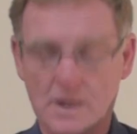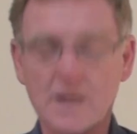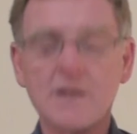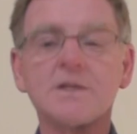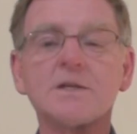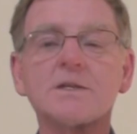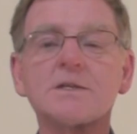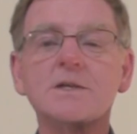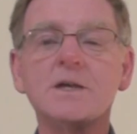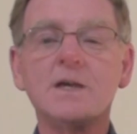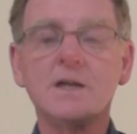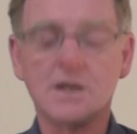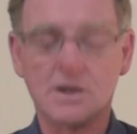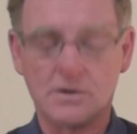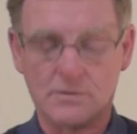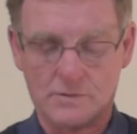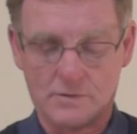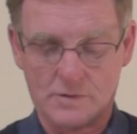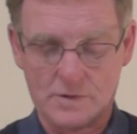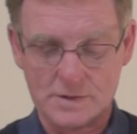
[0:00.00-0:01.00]

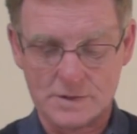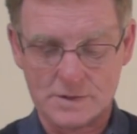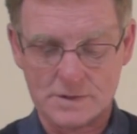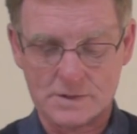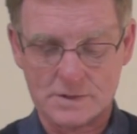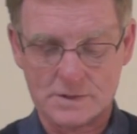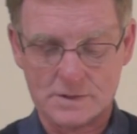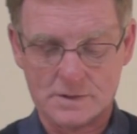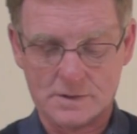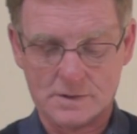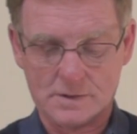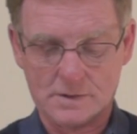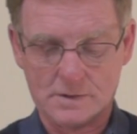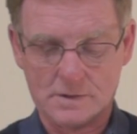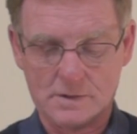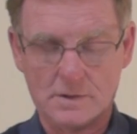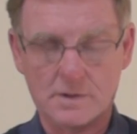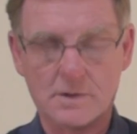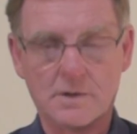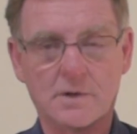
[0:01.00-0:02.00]
interceding for us,
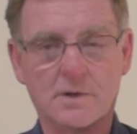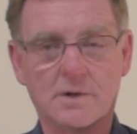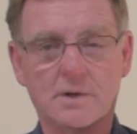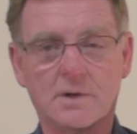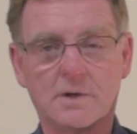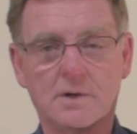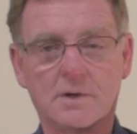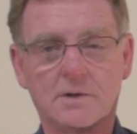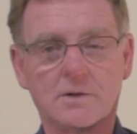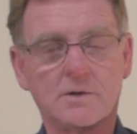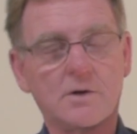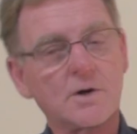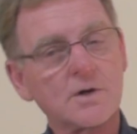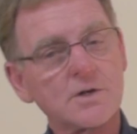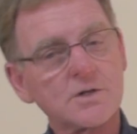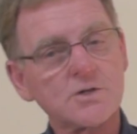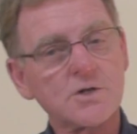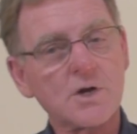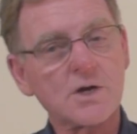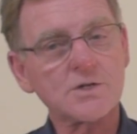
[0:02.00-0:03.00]
not
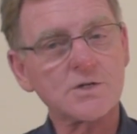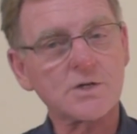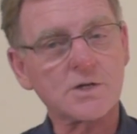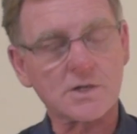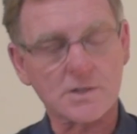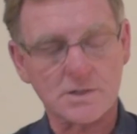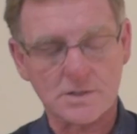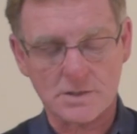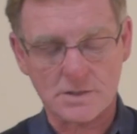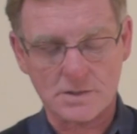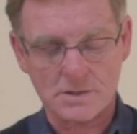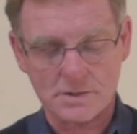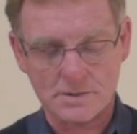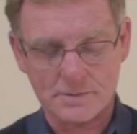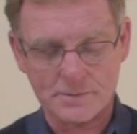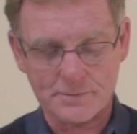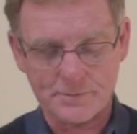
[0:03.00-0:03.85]
as judging us,